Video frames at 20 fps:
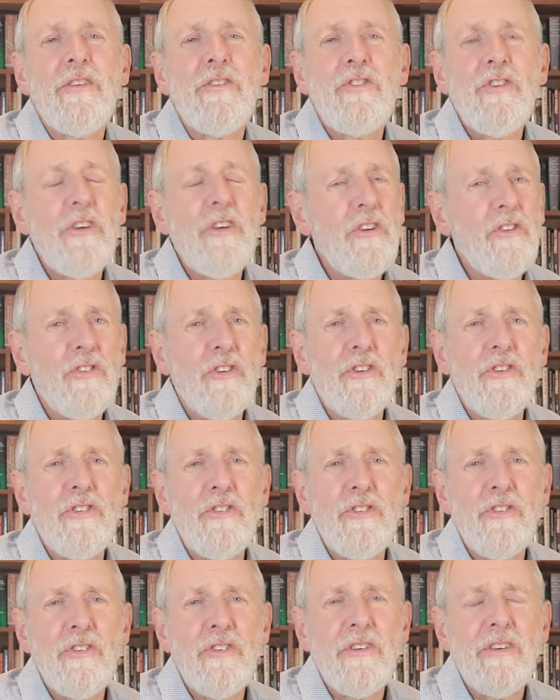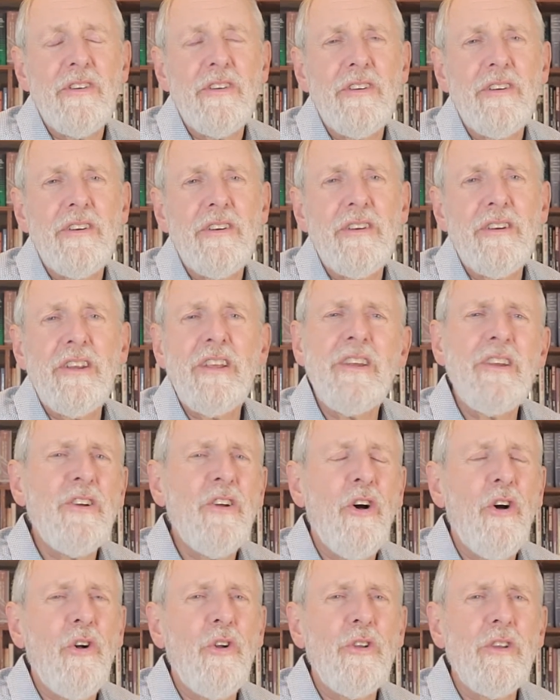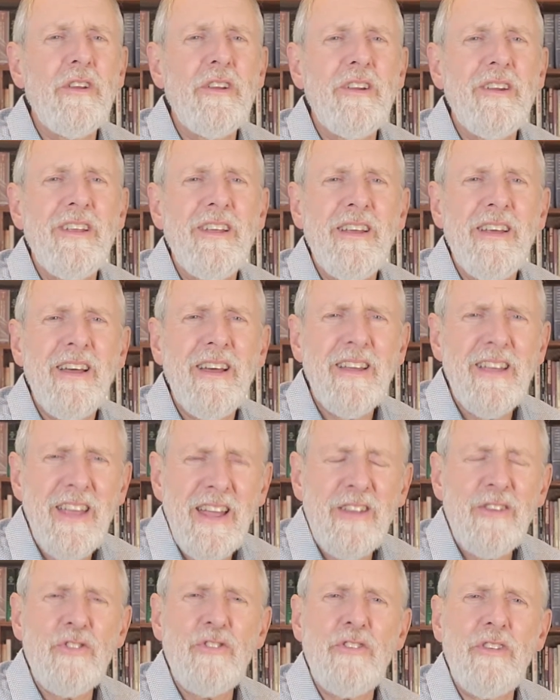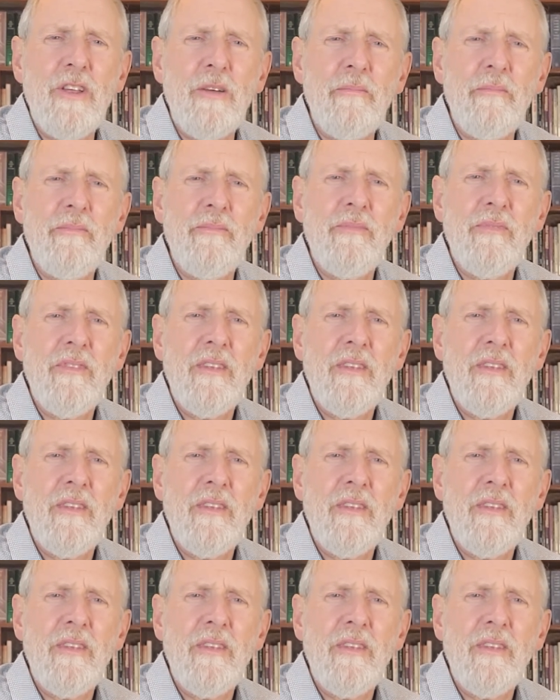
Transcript: Jesus didn't hold it against them.